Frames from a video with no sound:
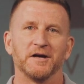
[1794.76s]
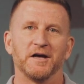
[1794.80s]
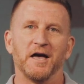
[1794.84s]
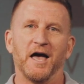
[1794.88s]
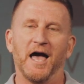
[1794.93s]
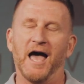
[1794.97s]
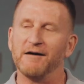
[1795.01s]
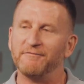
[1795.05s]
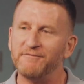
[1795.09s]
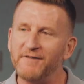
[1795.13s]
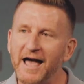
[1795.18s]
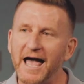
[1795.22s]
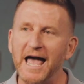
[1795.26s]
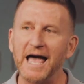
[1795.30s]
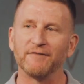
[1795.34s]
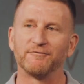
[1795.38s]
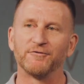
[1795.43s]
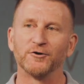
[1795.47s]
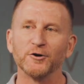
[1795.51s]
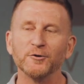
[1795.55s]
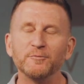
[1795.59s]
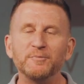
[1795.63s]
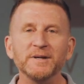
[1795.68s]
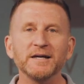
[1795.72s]
have
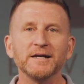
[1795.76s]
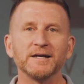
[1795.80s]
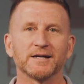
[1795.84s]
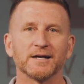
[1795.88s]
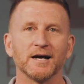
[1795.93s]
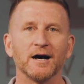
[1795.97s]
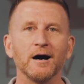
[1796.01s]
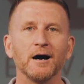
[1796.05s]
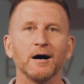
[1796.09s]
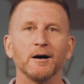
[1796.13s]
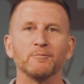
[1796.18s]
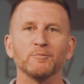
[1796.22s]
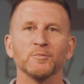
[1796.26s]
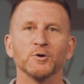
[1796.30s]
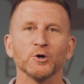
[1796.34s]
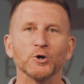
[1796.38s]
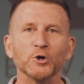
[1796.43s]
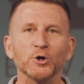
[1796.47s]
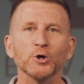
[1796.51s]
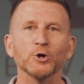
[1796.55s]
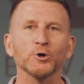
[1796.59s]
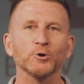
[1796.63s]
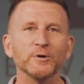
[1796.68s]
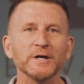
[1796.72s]
ever become
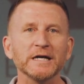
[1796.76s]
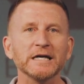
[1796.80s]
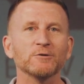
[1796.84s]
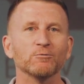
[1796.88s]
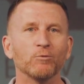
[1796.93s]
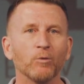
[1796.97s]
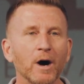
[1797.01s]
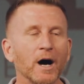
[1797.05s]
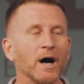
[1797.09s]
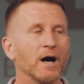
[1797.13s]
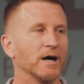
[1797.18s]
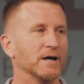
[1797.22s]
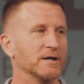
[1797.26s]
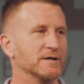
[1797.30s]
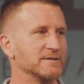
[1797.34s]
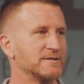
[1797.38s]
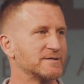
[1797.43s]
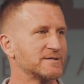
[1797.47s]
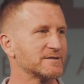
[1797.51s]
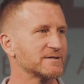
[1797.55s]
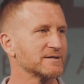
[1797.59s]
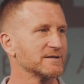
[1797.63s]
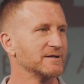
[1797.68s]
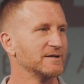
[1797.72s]
who he
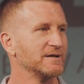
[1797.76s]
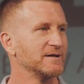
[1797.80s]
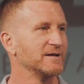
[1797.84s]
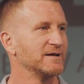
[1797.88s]
was